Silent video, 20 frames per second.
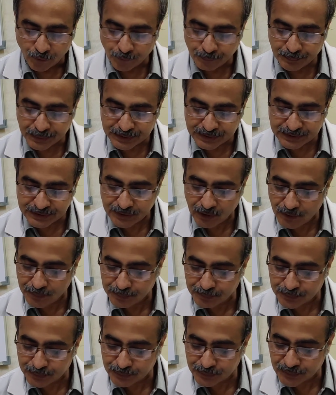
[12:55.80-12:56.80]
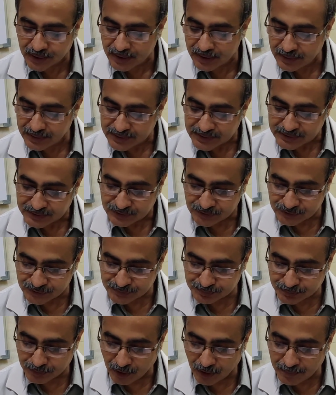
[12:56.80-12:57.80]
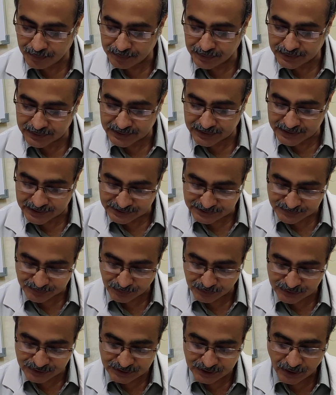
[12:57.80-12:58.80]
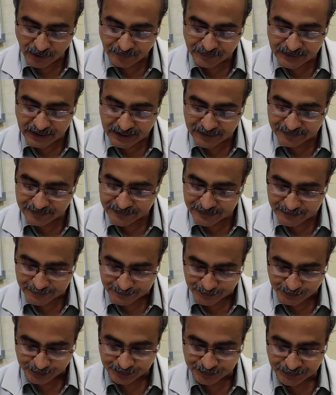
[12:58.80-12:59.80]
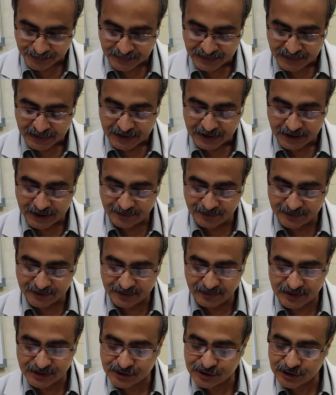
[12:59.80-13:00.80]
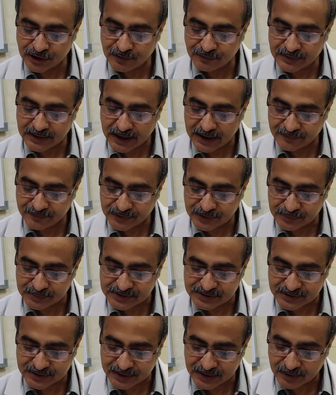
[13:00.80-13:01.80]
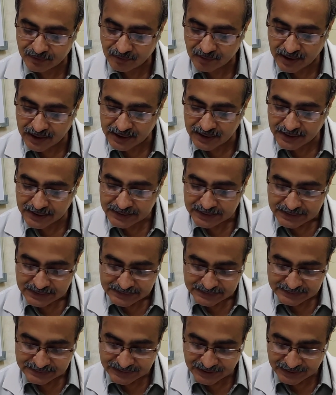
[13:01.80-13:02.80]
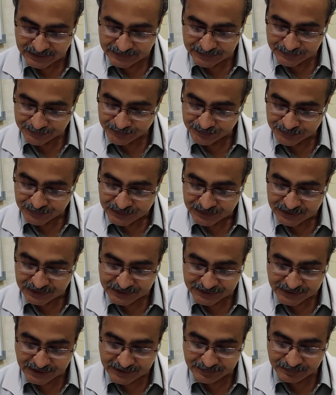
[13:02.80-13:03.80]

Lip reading: Opening of pleura gives proper exposure of diaphragm. If division of diaphragm is required, then it